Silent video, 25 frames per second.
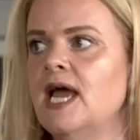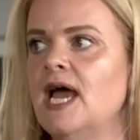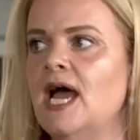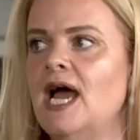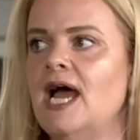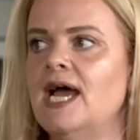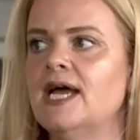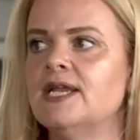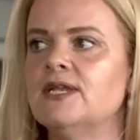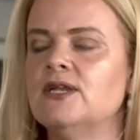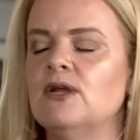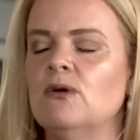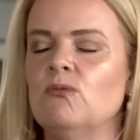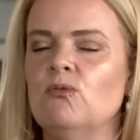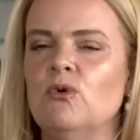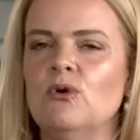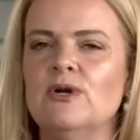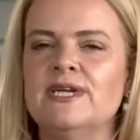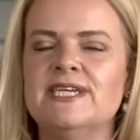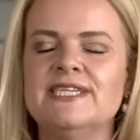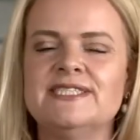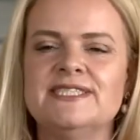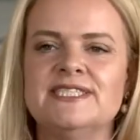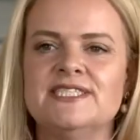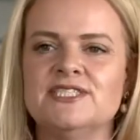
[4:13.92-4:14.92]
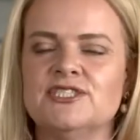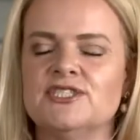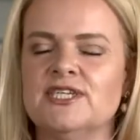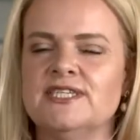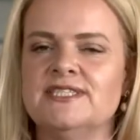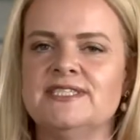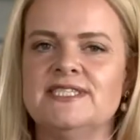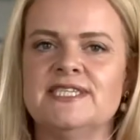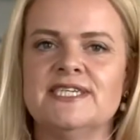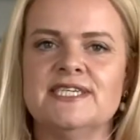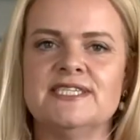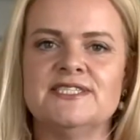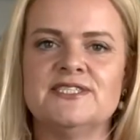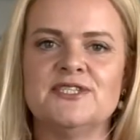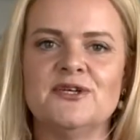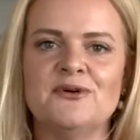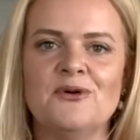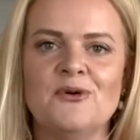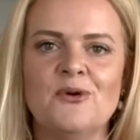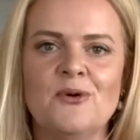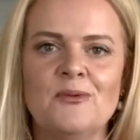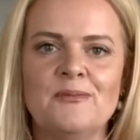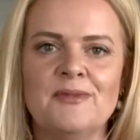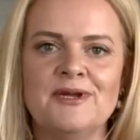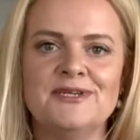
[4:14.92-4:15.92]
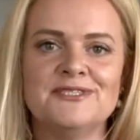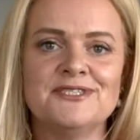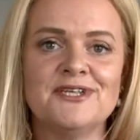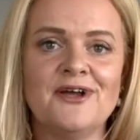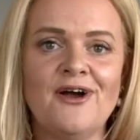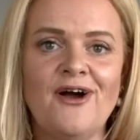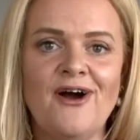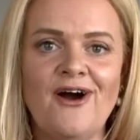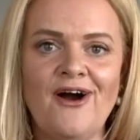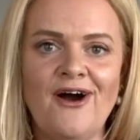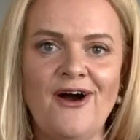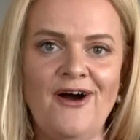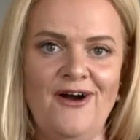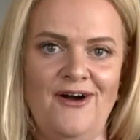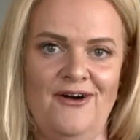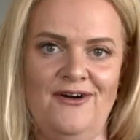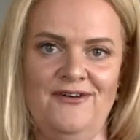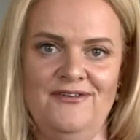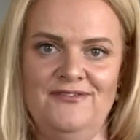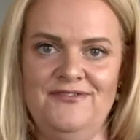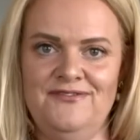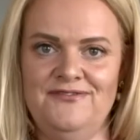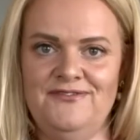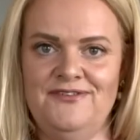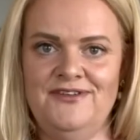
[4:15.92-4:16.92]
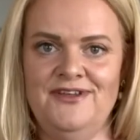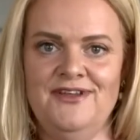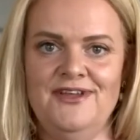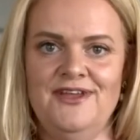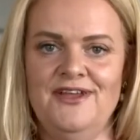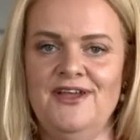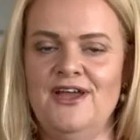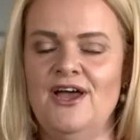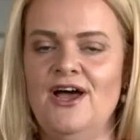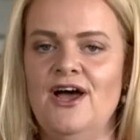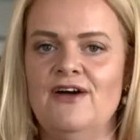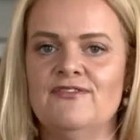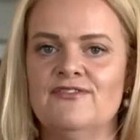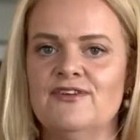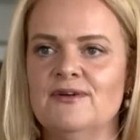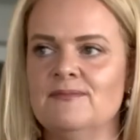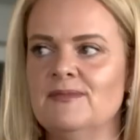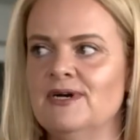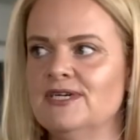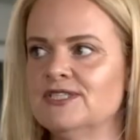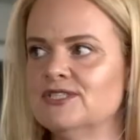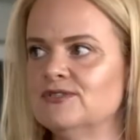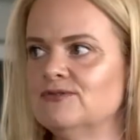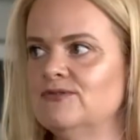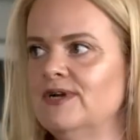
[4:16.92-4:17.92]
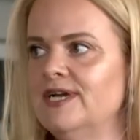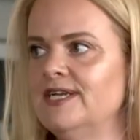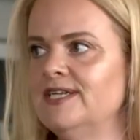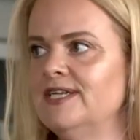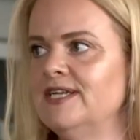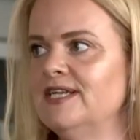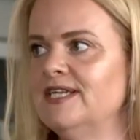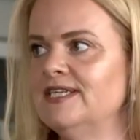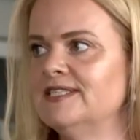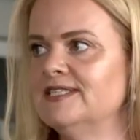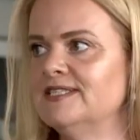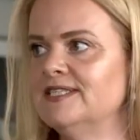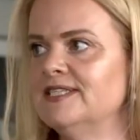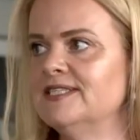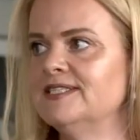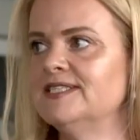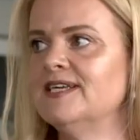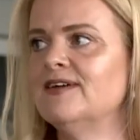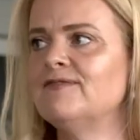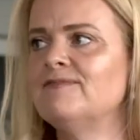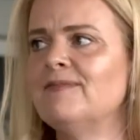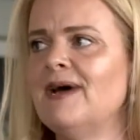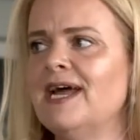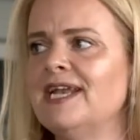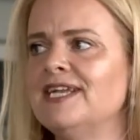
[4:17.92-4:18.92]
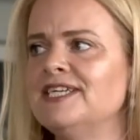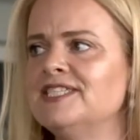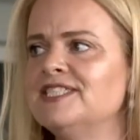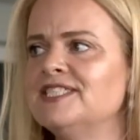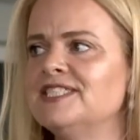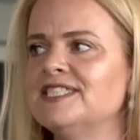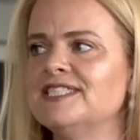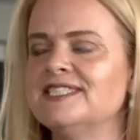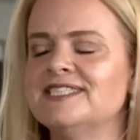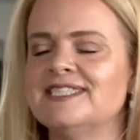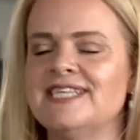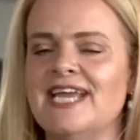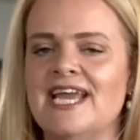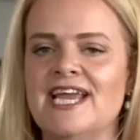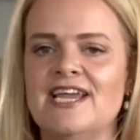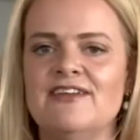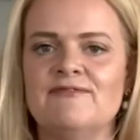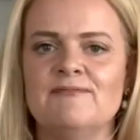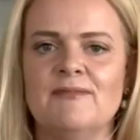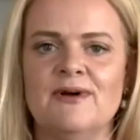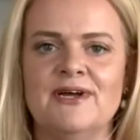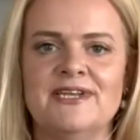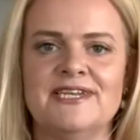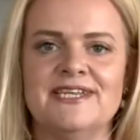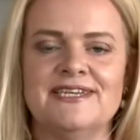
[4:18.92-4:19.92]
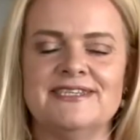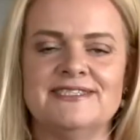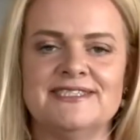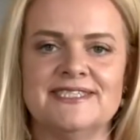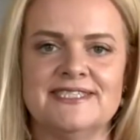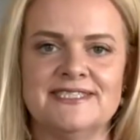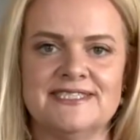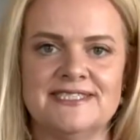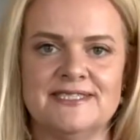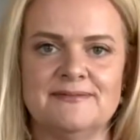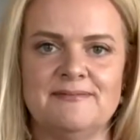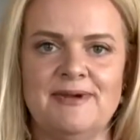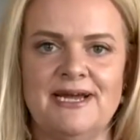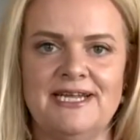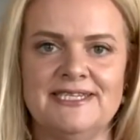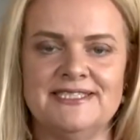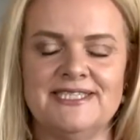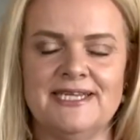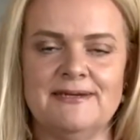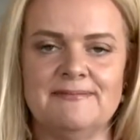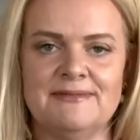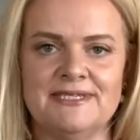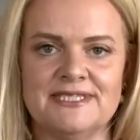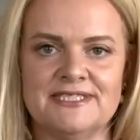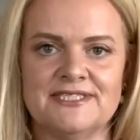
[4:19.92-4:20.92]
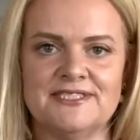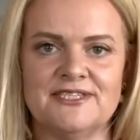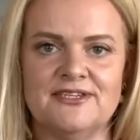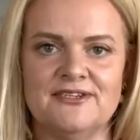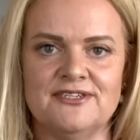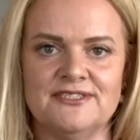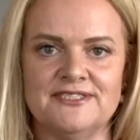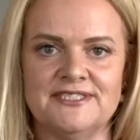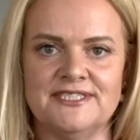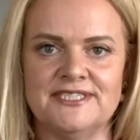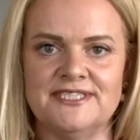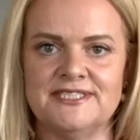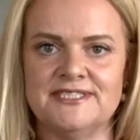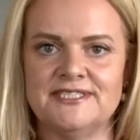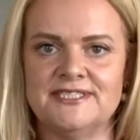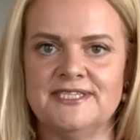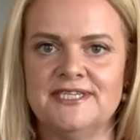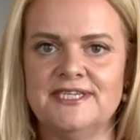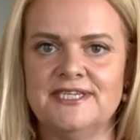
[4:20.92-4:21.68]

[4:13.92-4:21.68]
And what is interesting is that almost half of commercial radio listeners have managed to save money since the pandemic started.